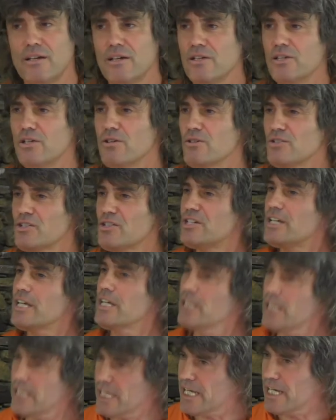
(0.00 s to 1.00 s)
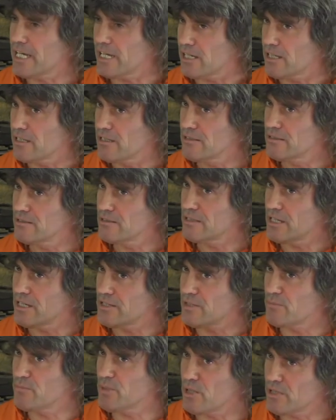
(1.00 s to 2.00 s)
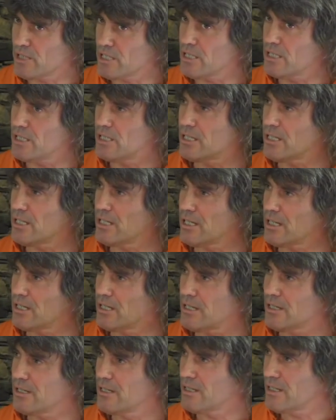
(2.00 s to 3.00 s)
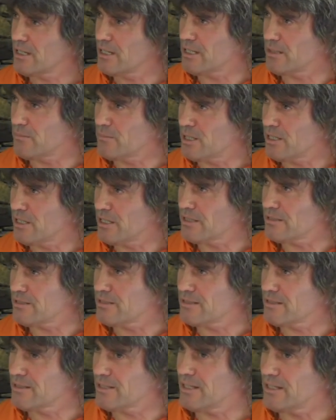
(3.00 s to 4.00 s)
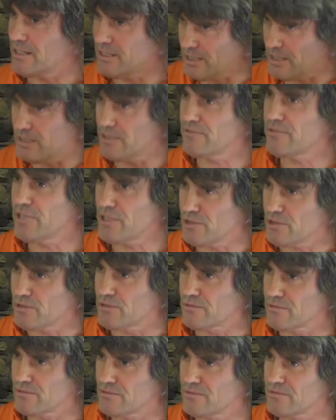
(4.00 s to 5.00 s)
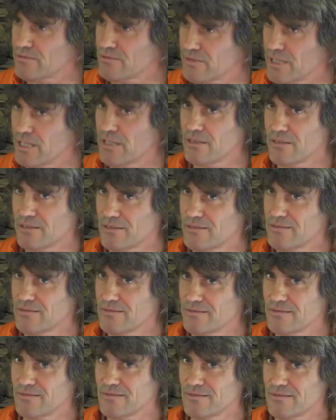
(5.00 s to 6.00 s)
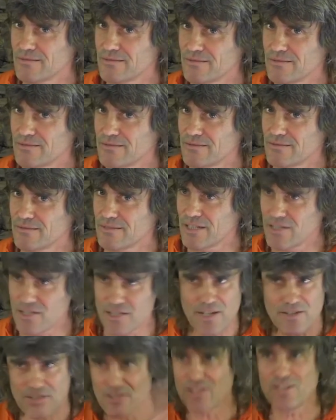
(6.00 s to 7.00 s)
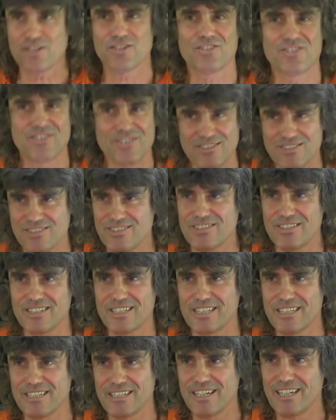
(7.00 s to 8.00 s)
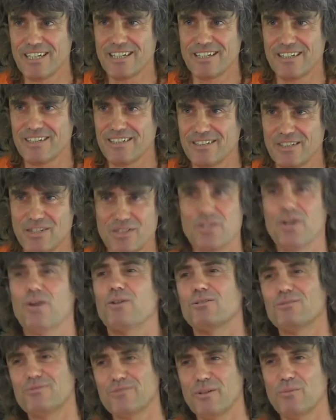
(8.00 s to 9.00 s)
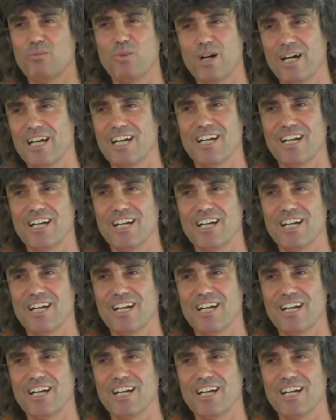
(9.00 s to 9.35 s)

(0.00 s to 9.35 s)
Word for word: You're still here as a body and a mind and an individual. Right? This doesn't just dissolve in white